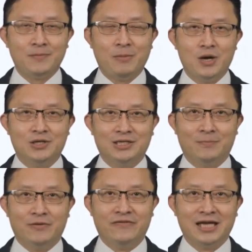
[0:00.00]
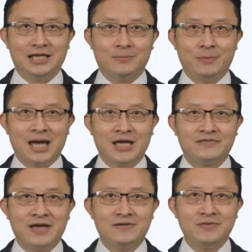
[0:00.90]
but also prevented many
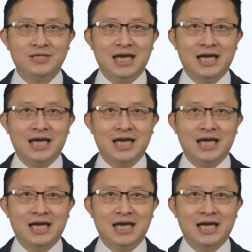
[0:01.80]
of them from